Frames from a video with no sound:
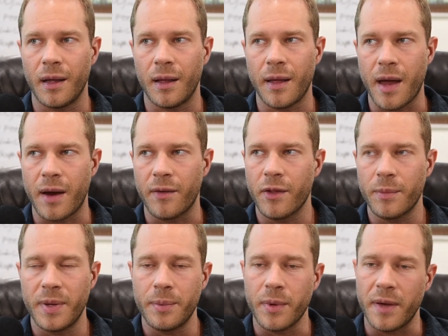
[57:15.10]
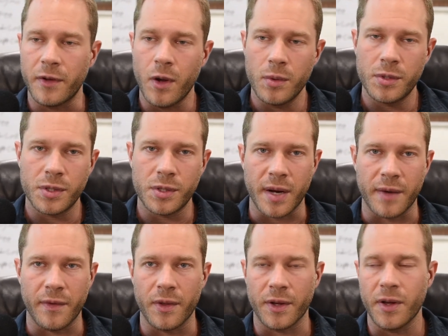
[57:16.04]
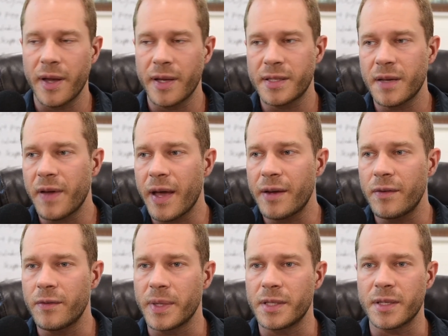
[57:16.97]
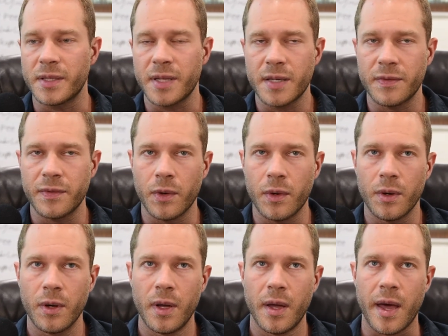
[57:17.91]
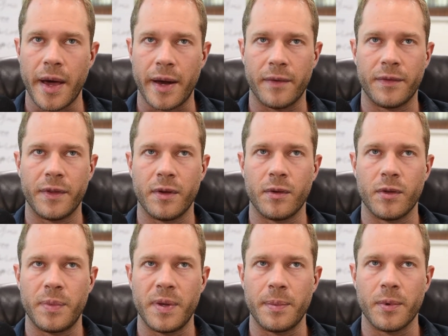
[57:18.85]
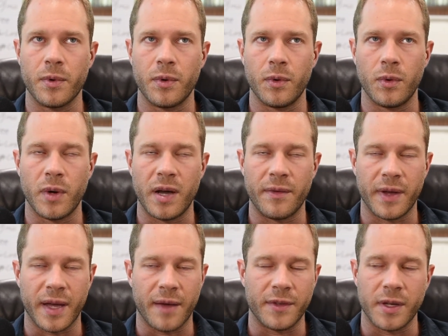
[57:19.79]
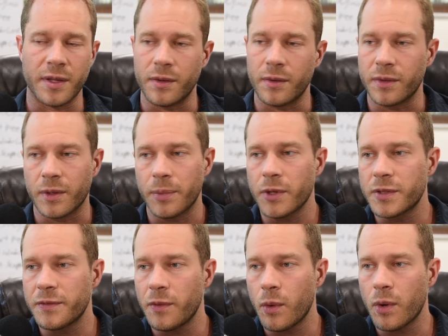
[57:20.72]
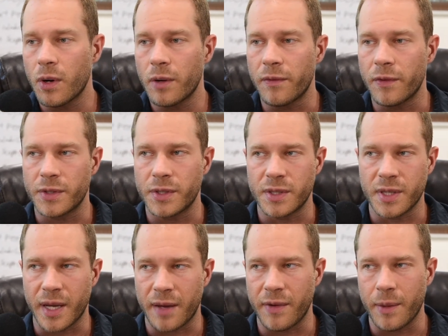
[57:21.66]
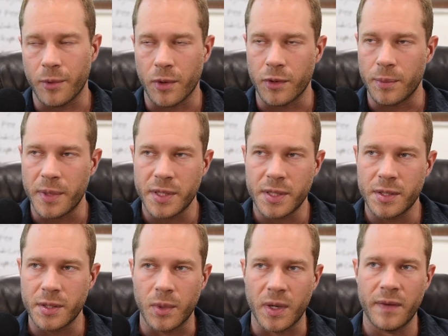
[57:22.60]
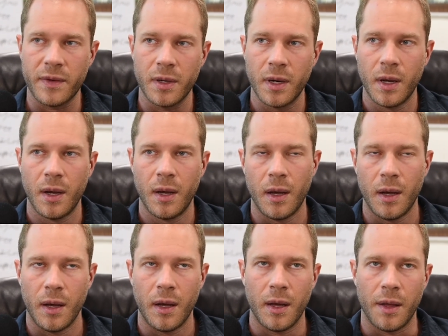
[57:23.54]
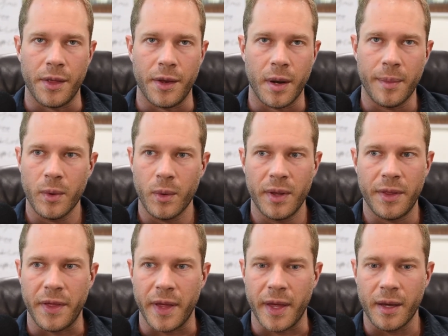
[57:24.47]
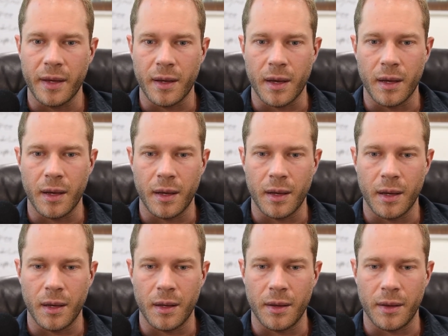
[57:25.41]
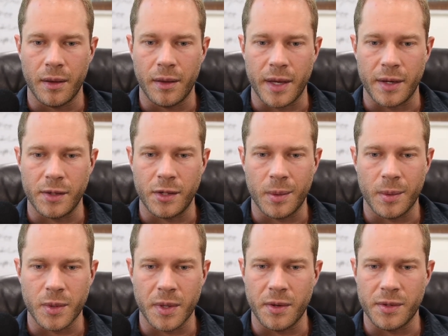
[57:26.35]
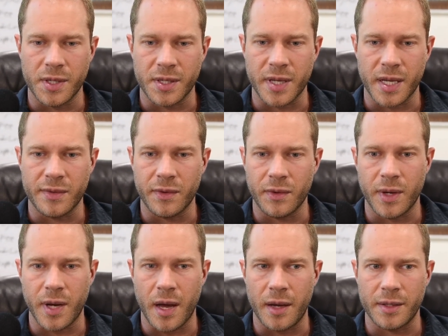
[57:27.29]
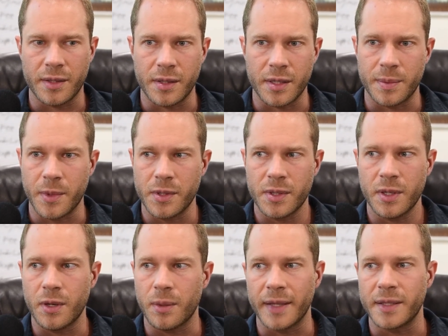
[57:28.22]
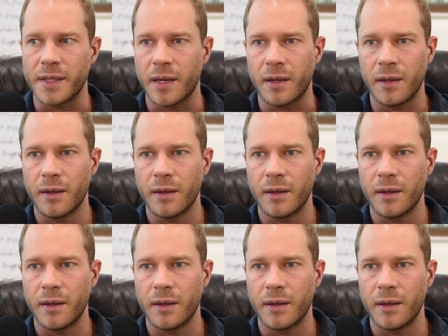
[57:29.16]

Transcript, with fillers: out of all the people I've coached, out of all the clients I've had who've been successful, out of the you know the people who have like I've done their their books for versus like I've helped grow their business or whatever, the number one thing that determines whether you're successful or not is is mostly your mindset.